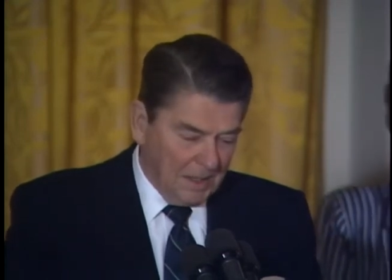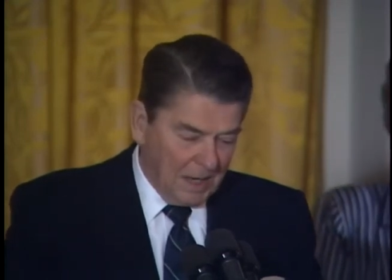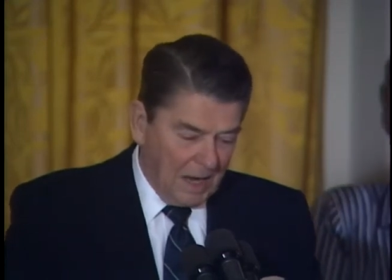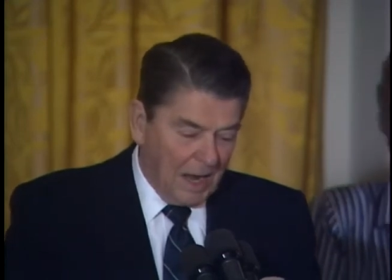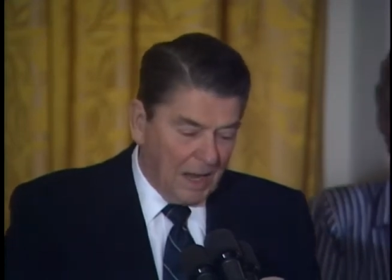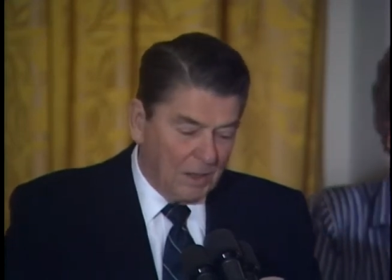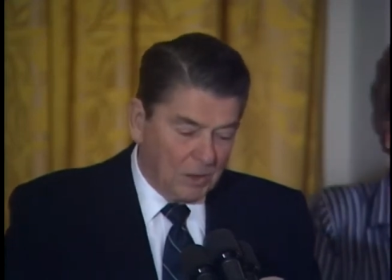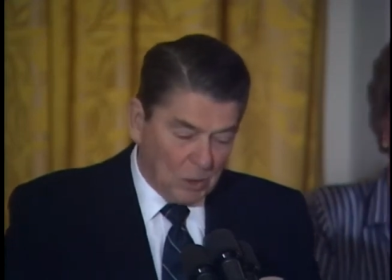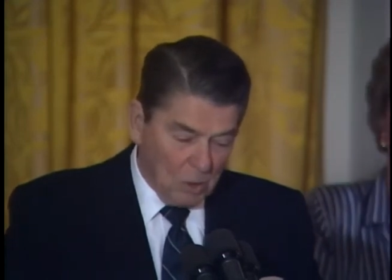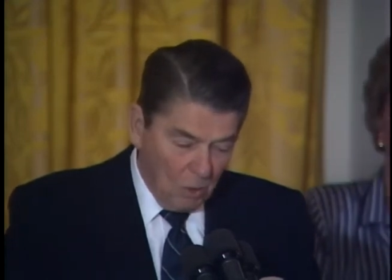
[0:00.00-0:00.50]

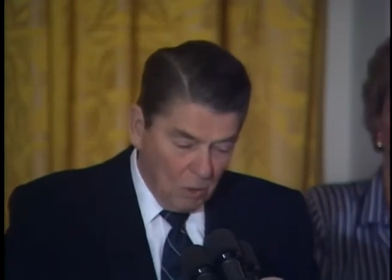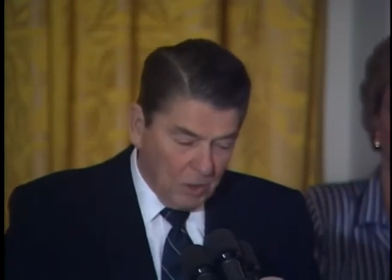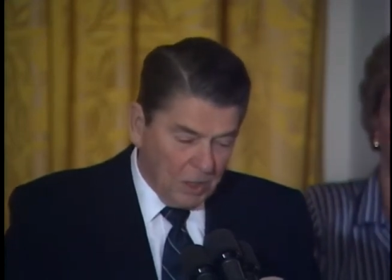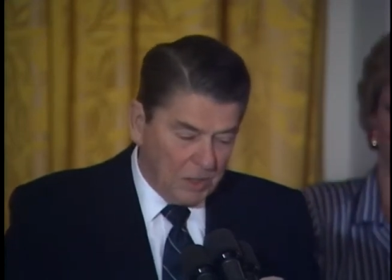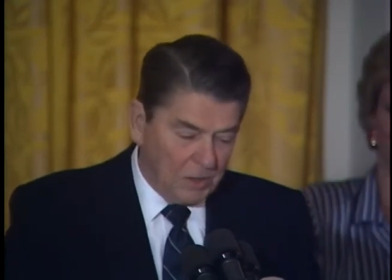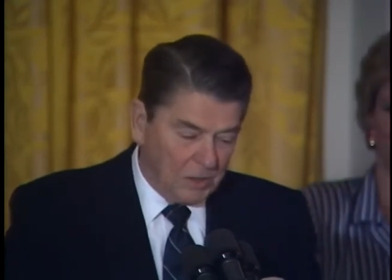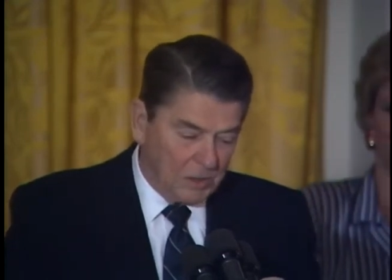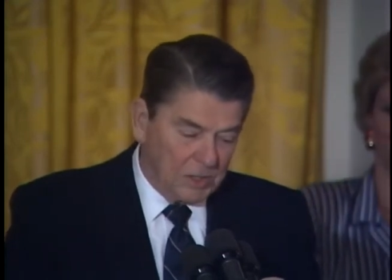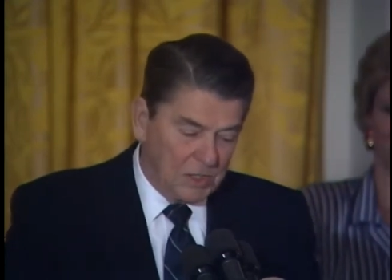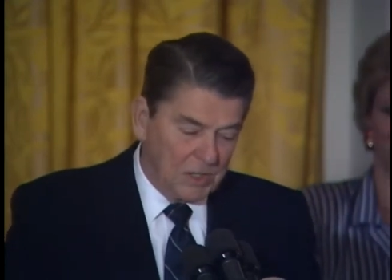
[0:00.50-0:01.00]
I'll go to
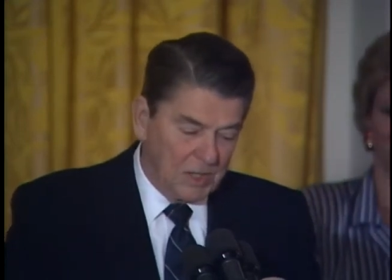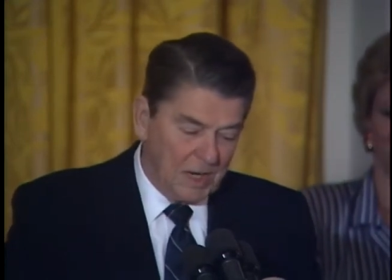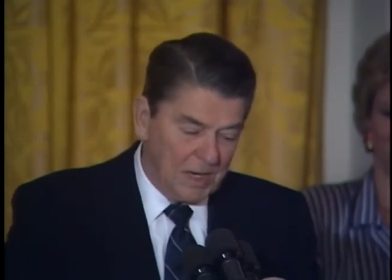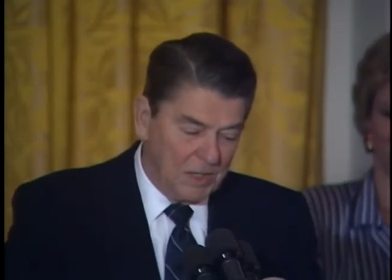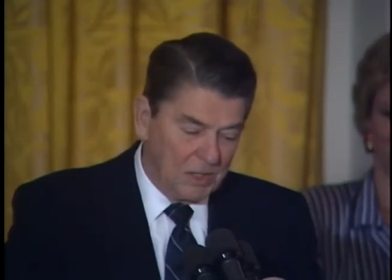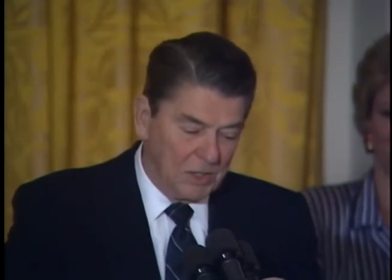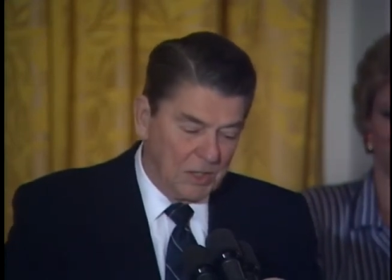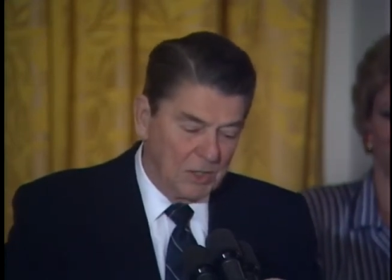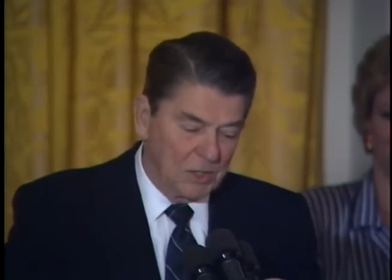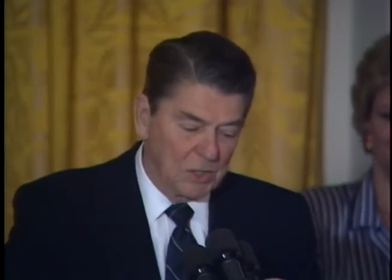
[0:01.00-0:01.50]
your
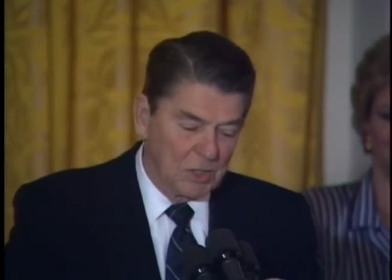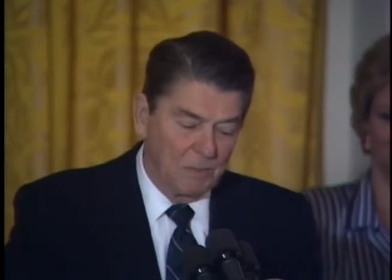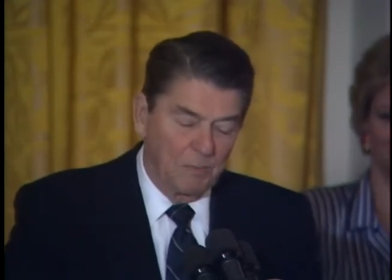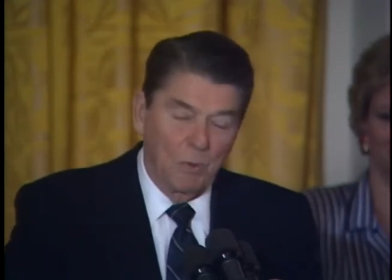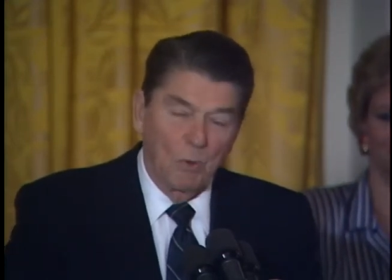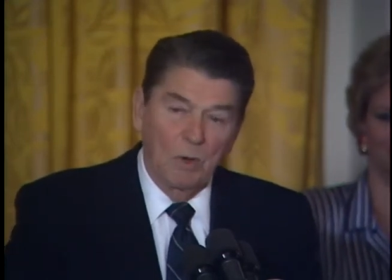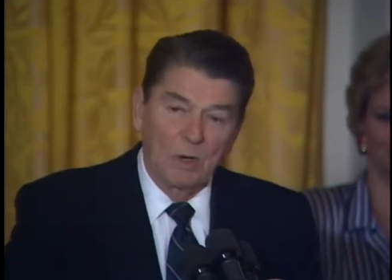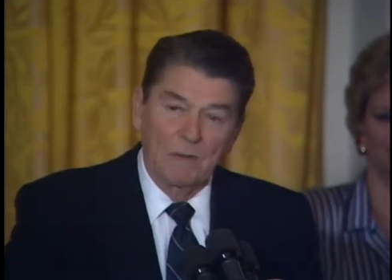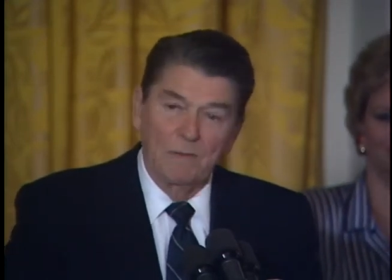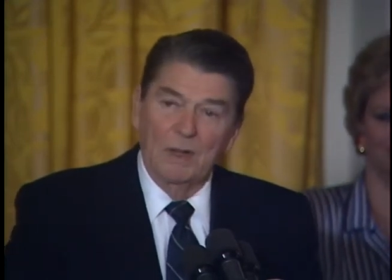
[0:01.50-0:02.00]
states in
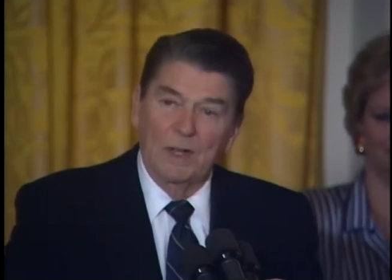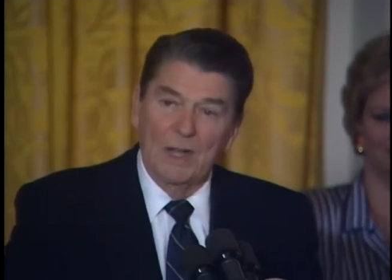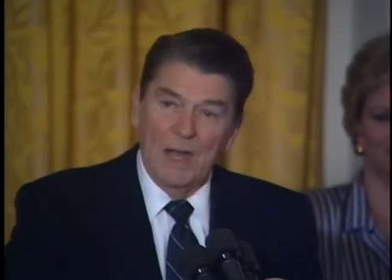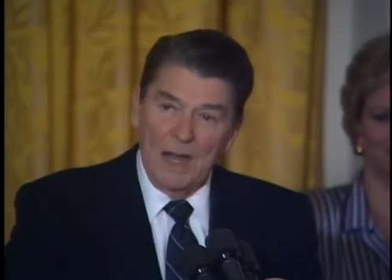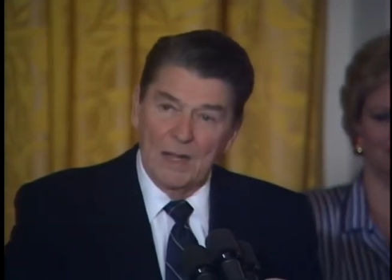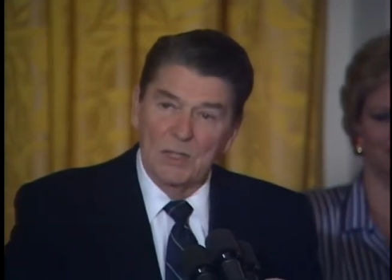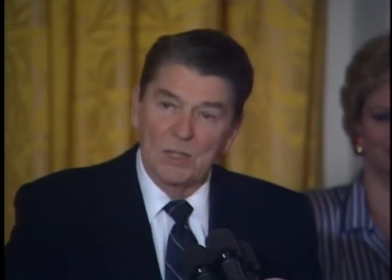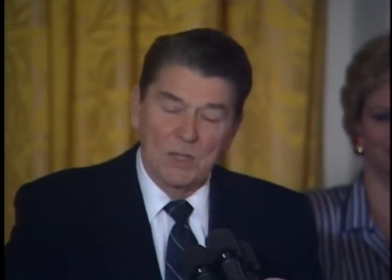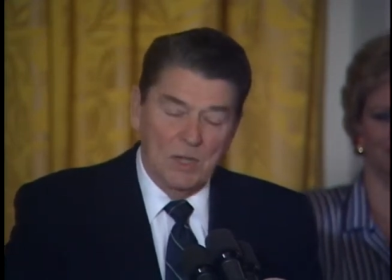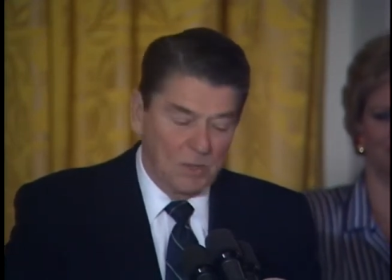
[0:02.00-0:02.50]
support of a
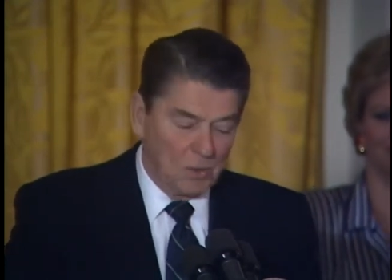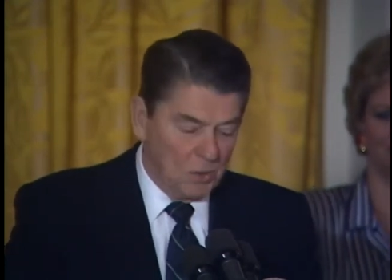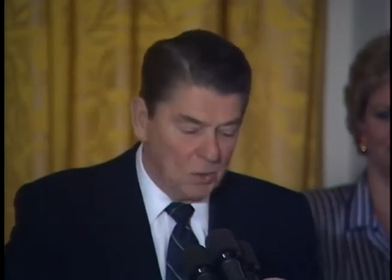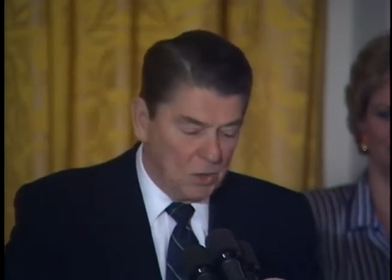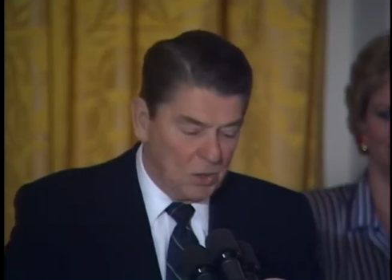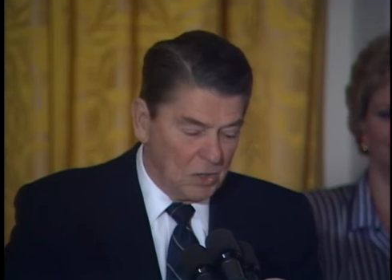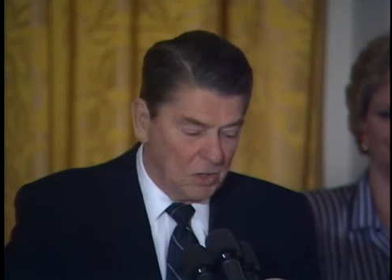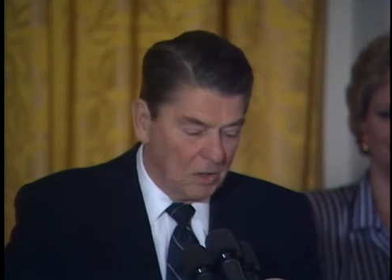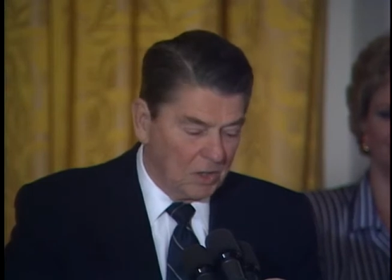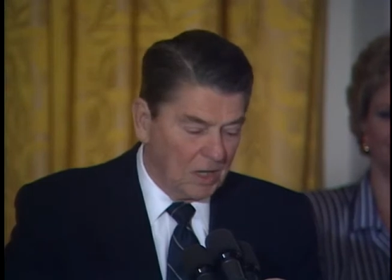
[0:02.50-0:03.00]
constitutional